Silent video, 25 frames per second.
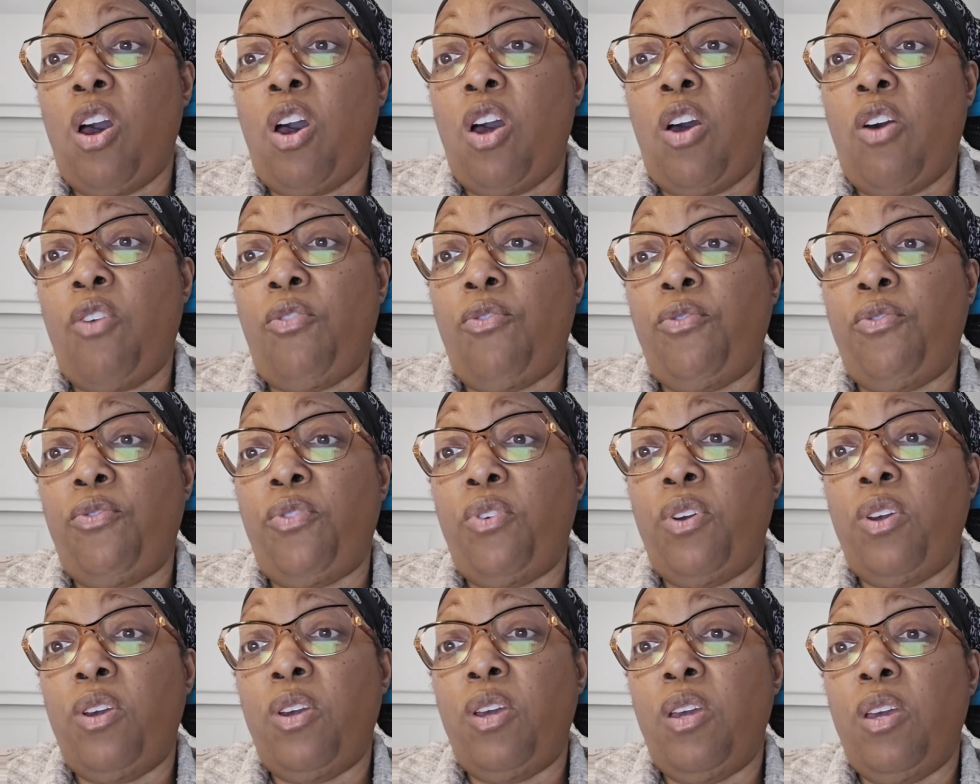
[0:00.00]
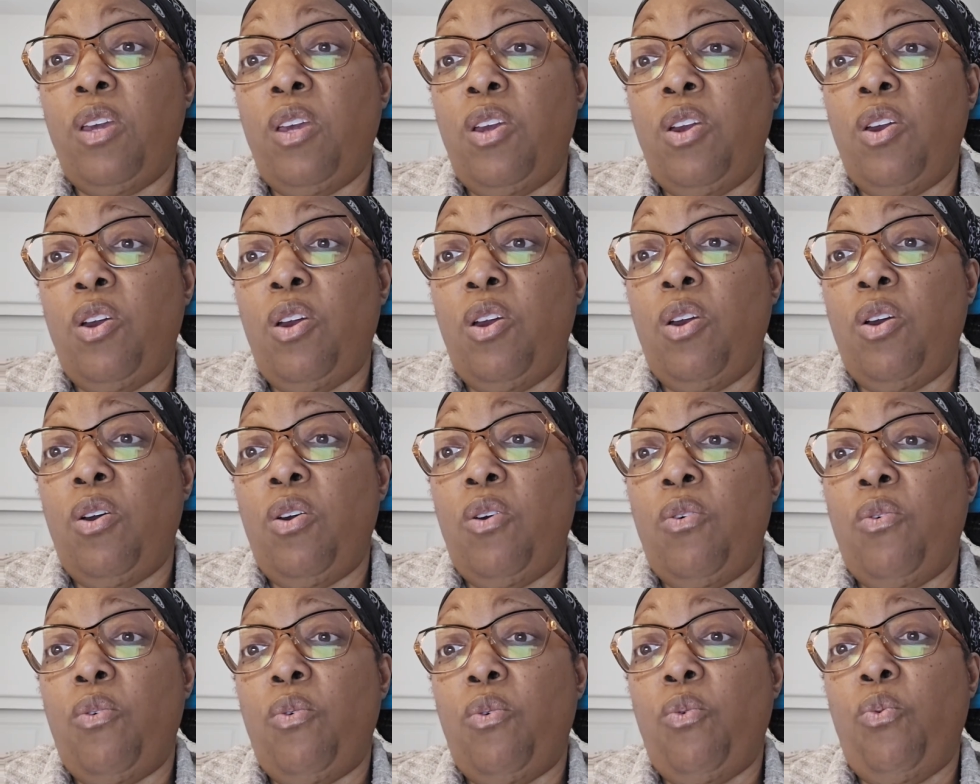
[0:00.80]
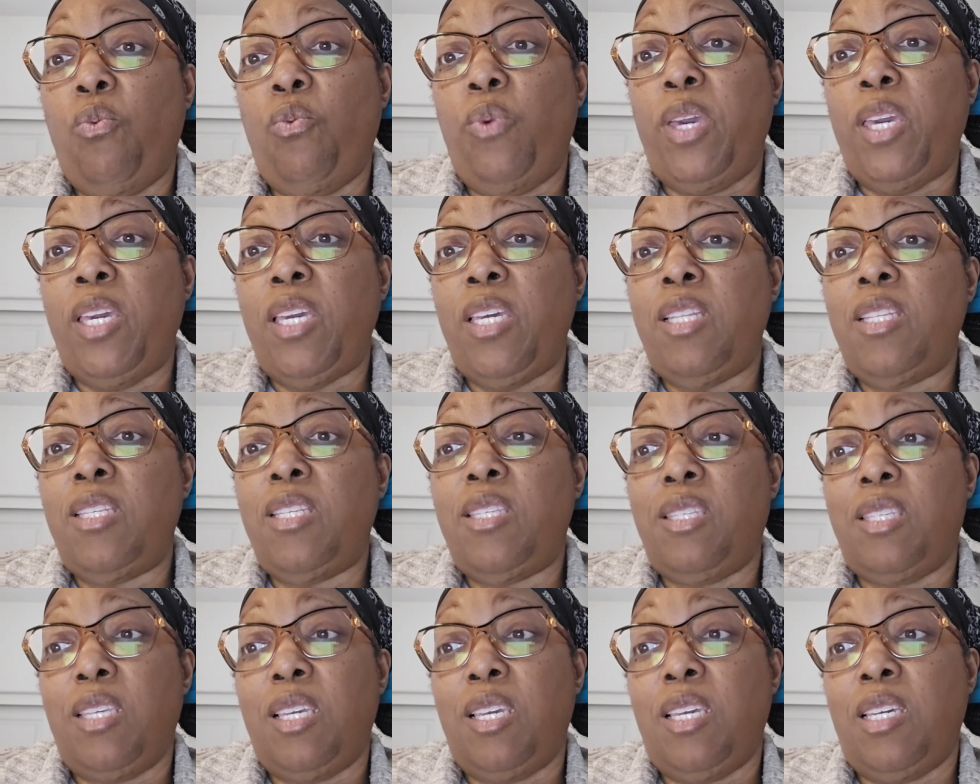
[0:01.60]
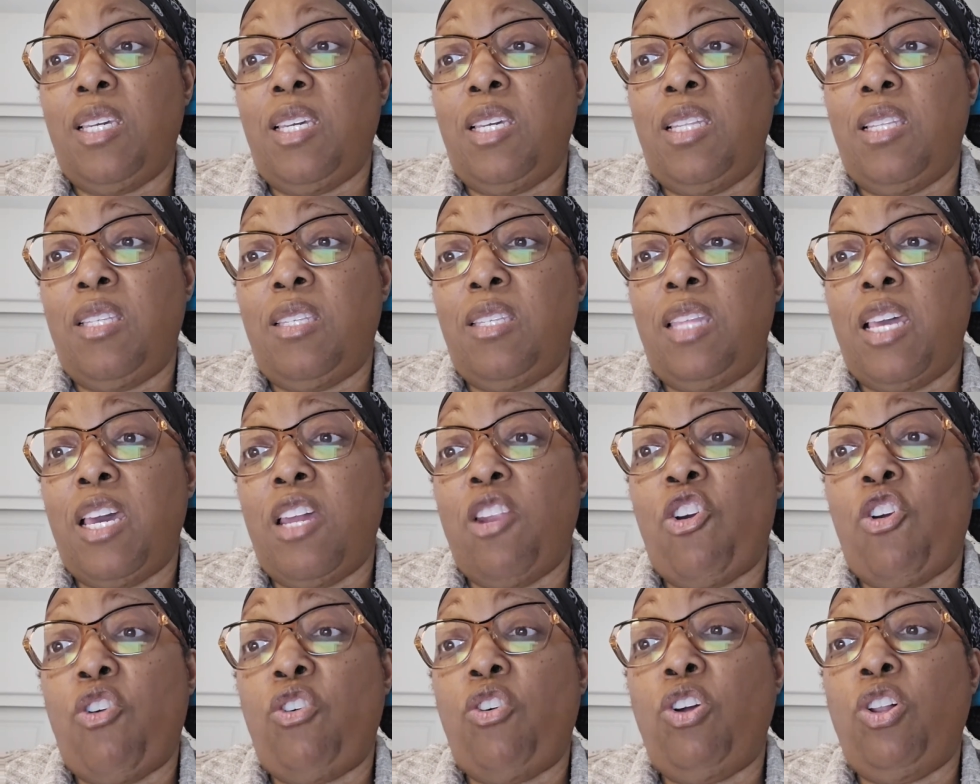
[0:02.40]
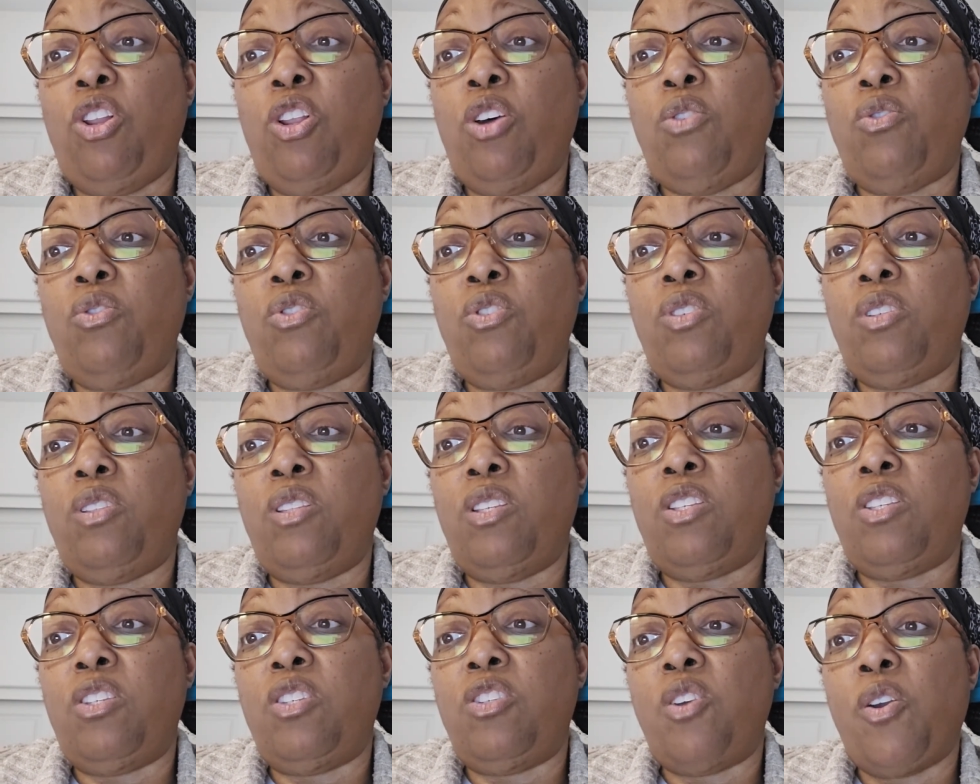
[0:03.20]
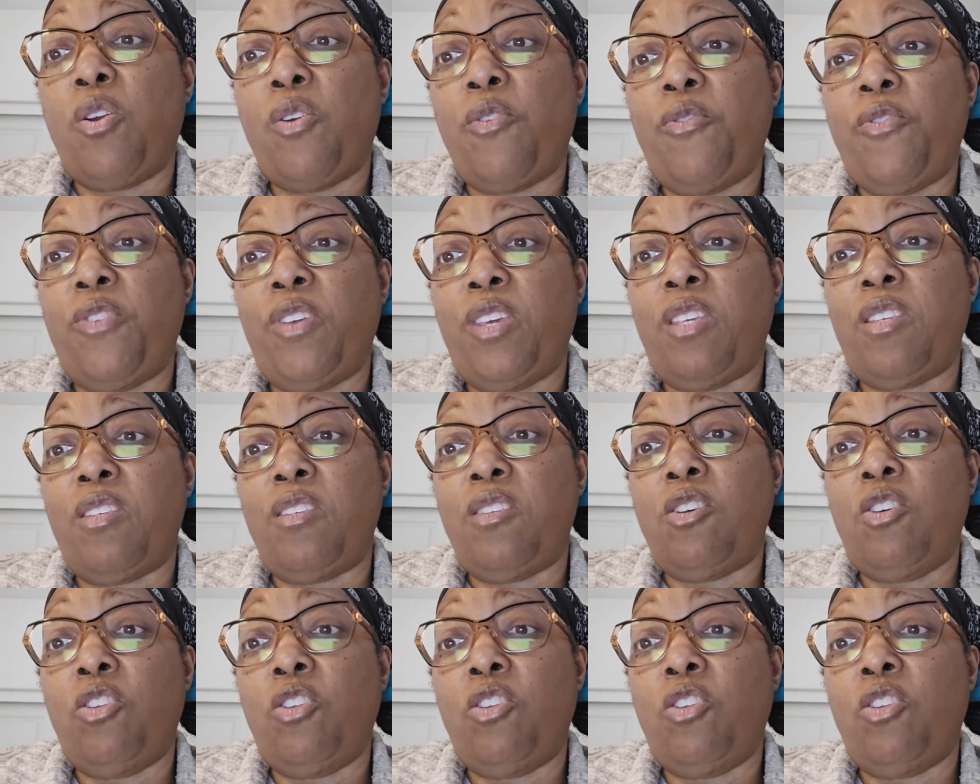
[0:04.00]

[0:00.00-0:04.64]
off weed seeds that are close to the surface,